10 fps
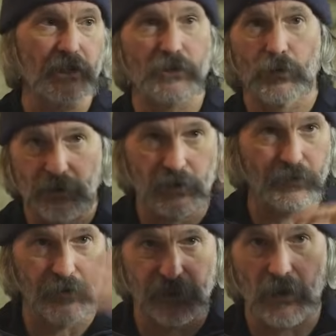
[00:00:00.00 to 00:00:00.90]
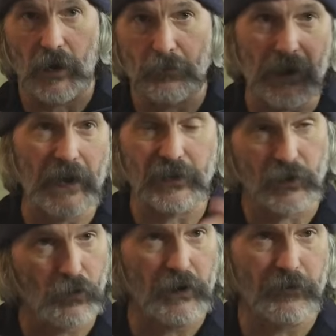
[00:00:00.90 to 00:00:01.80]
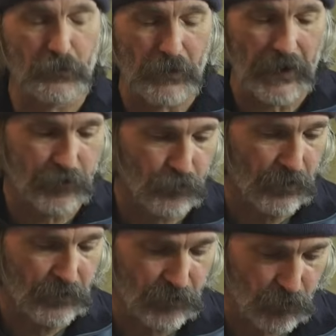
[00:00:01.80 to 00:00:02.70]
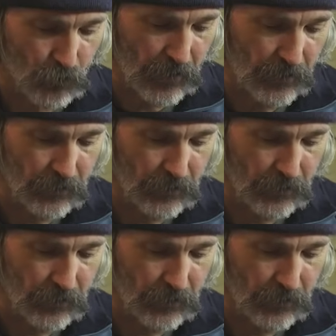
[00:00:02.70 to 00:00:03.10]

It's always in a very top pack. You don't want to ever pack your rain gear away.